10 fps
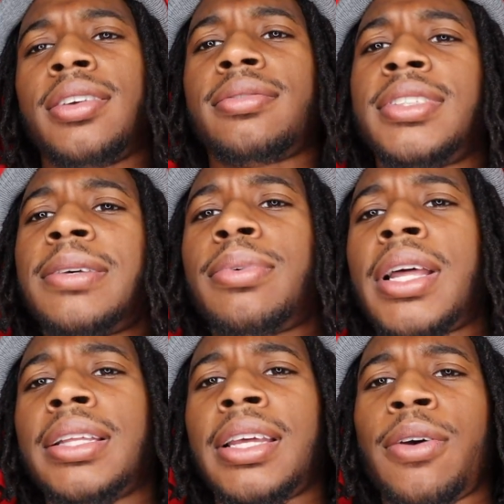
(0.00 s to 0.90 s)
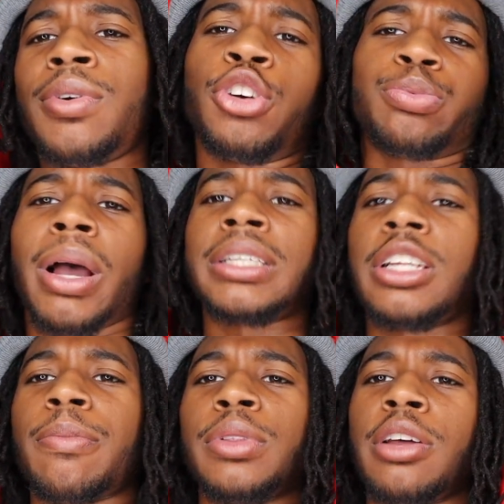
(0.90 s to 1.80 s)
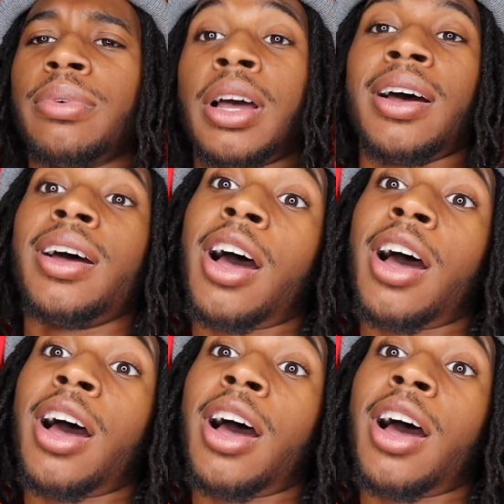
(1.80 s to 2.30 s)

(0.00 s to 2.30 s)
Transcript: Simple like that. We're gonna spice it up a little bit.